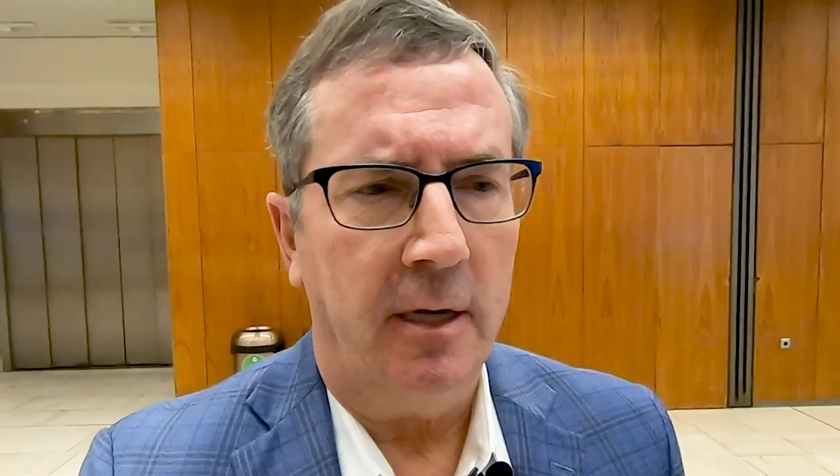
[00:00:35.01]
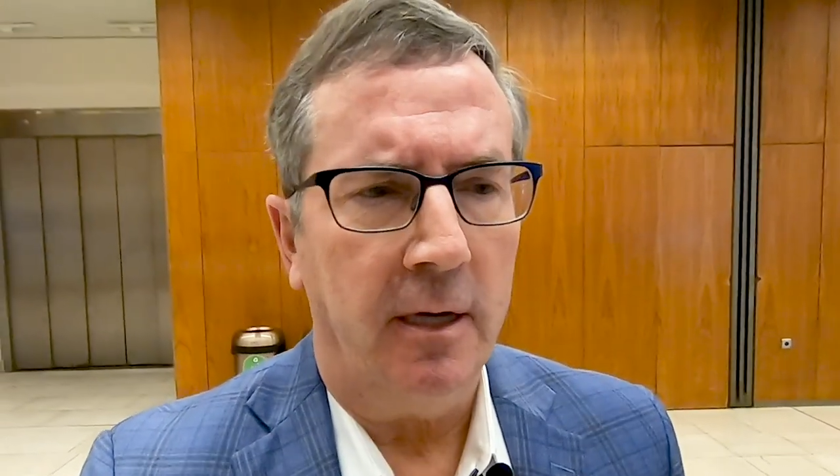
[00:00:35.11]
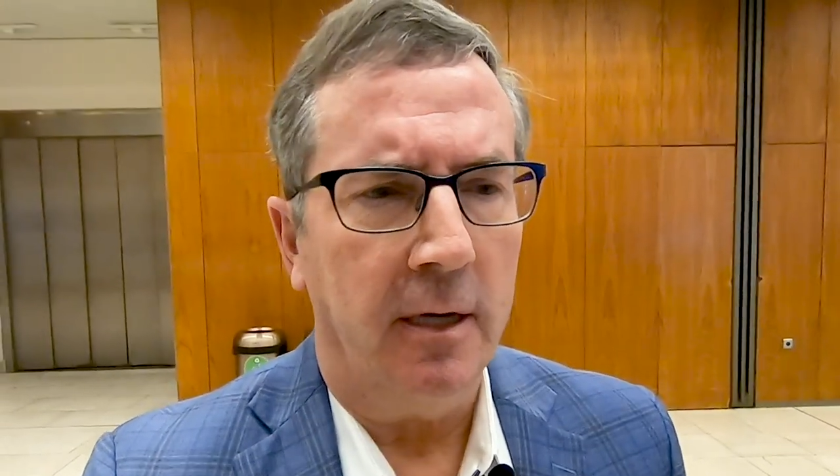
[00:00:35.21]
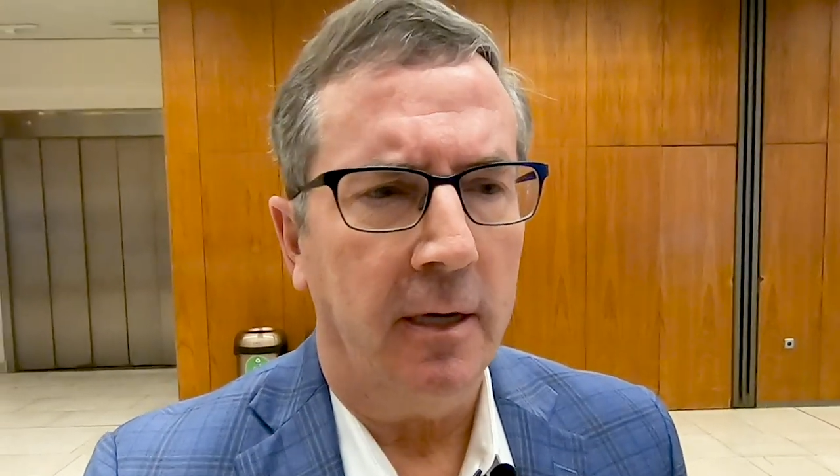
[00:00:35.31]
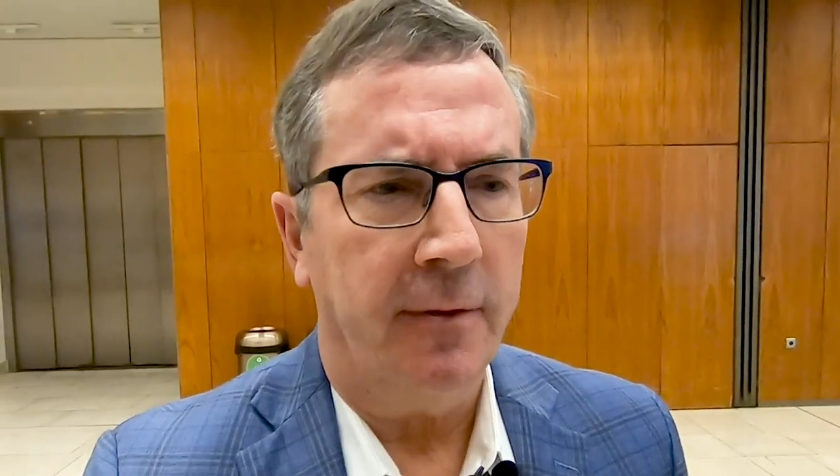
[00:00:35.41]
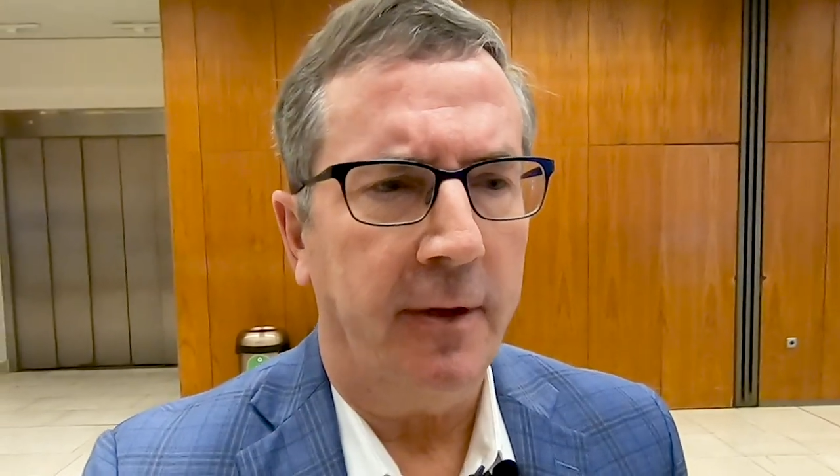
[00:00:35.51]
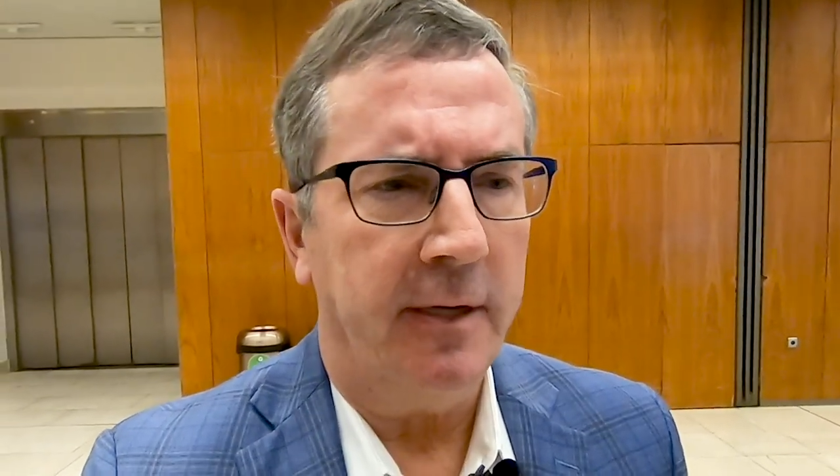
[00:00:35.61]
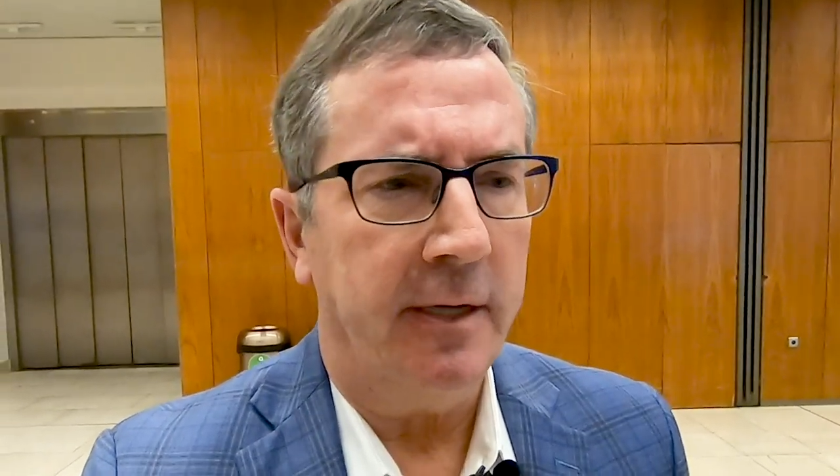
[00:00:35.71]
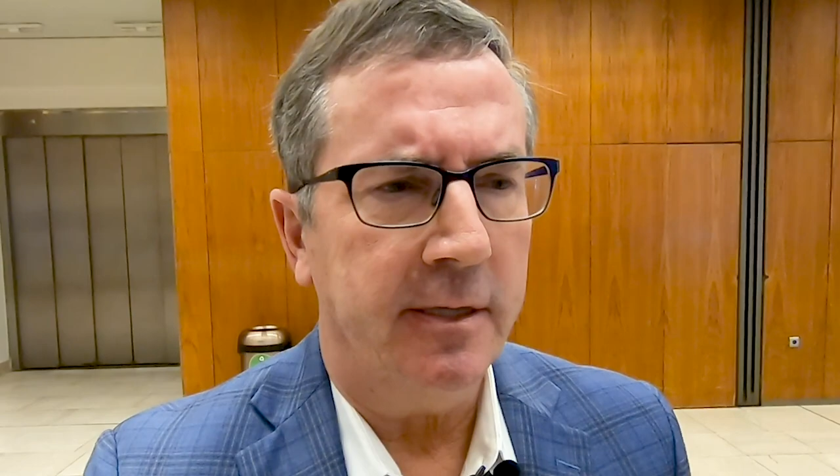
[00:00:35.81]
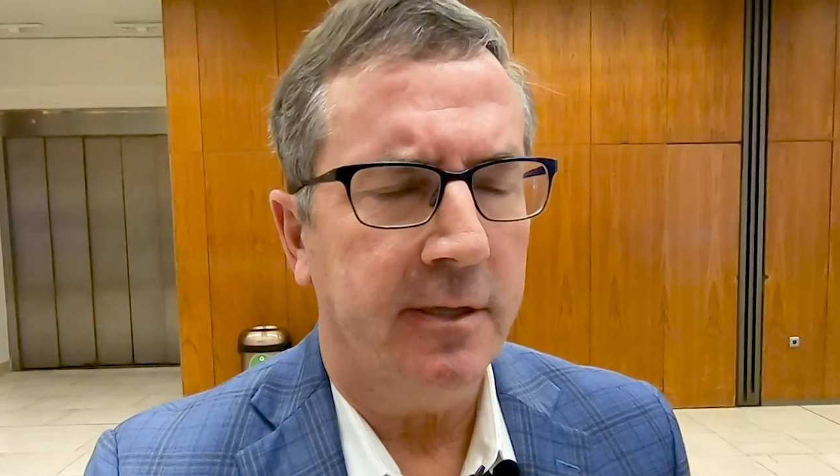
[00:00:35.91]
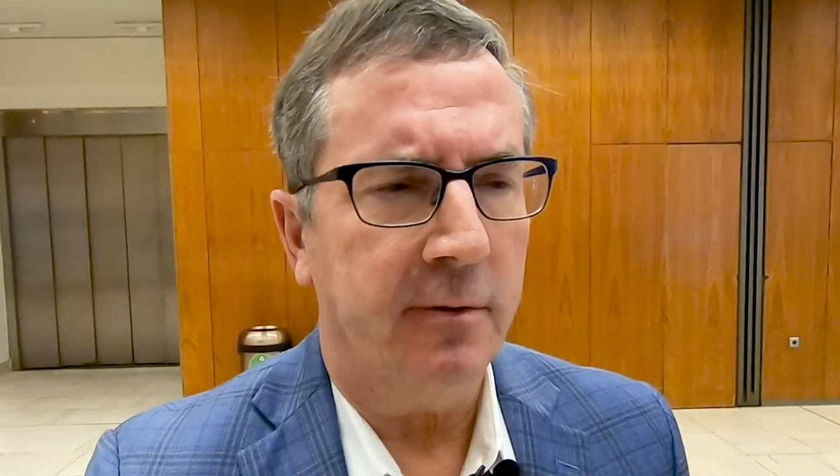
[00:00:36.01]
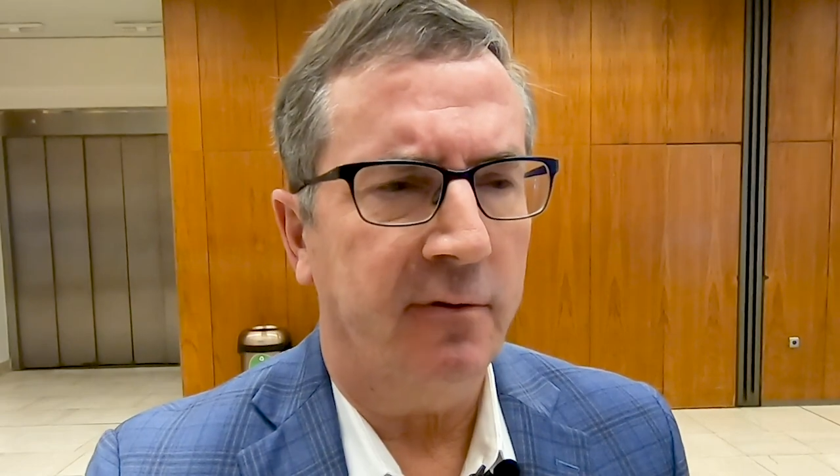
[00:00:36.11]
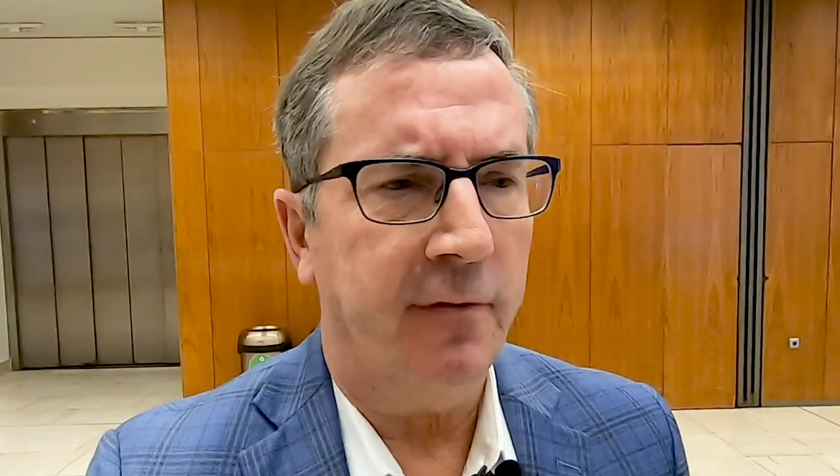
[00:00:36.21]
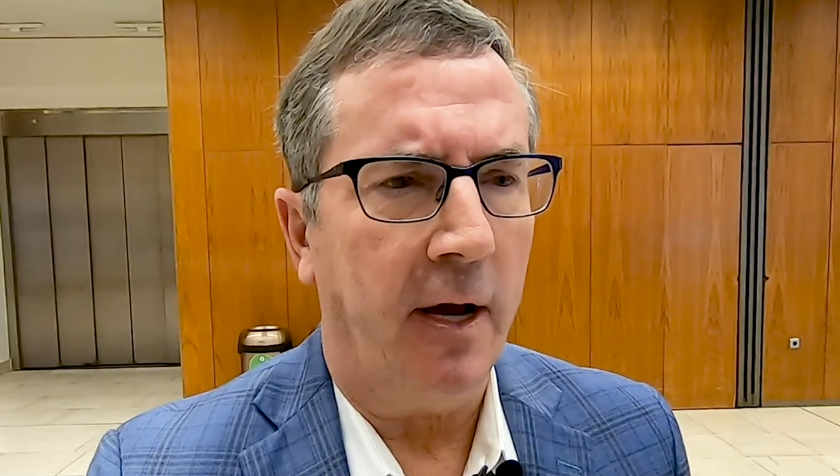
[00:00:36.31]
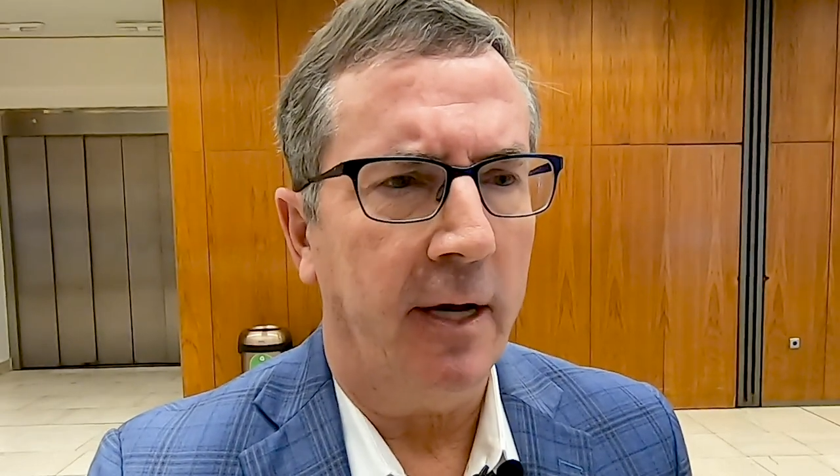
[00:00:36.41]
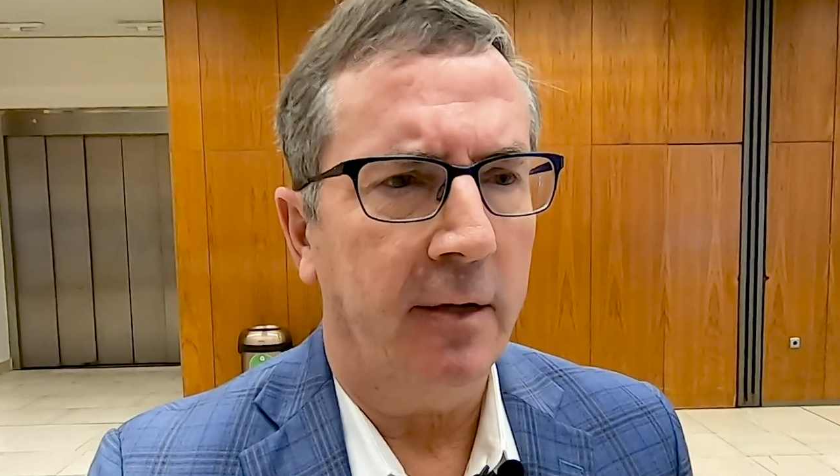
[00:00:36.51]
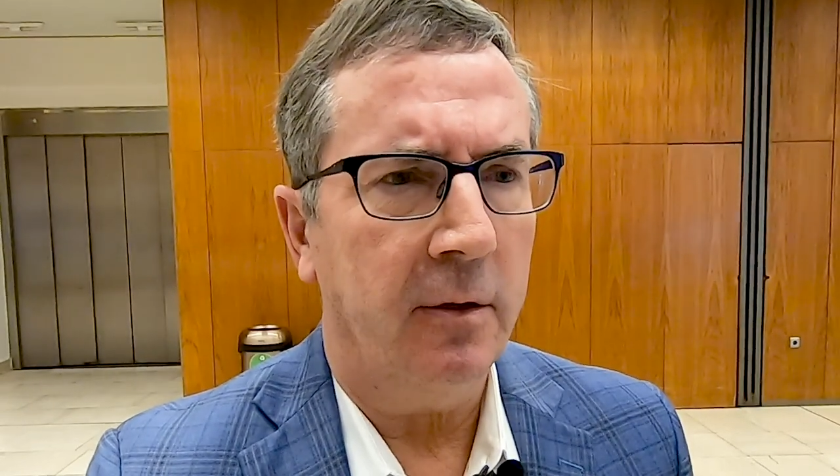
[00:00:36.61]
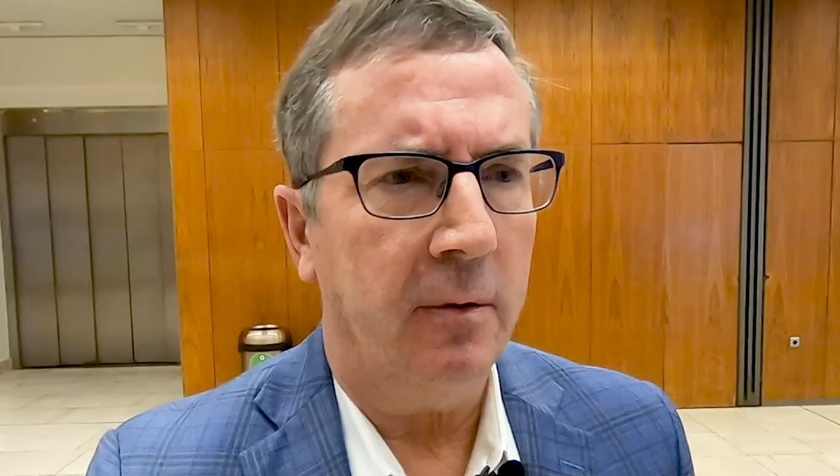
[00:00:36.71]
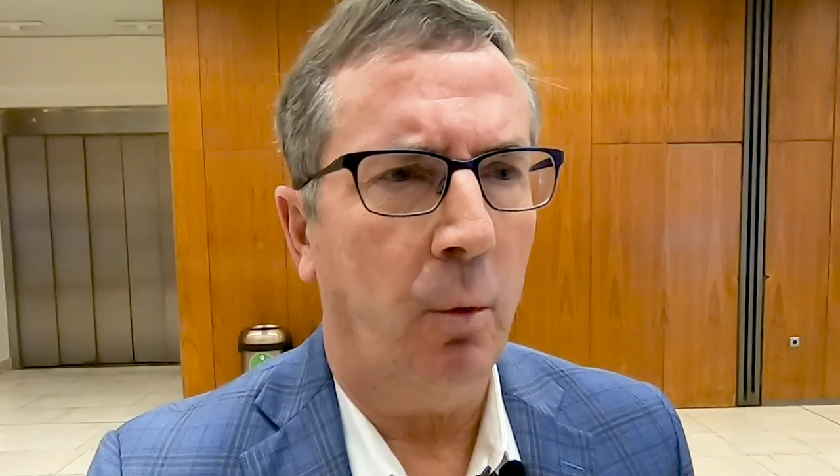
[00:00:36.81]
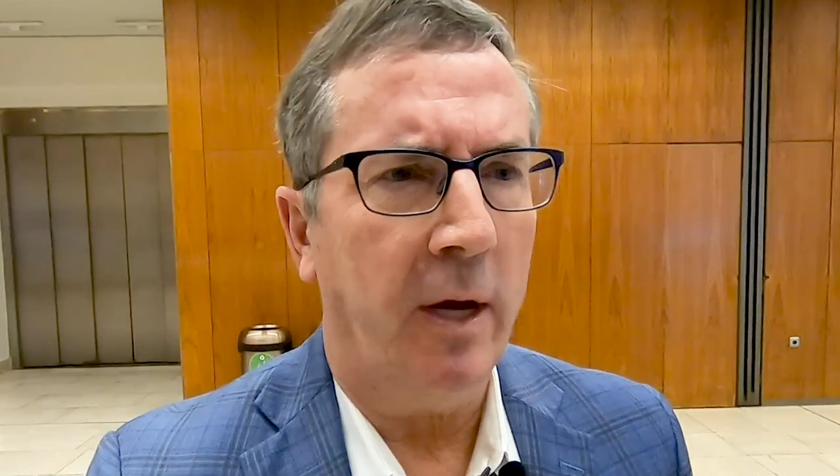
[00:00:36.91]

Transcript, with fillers: Uh, they need to find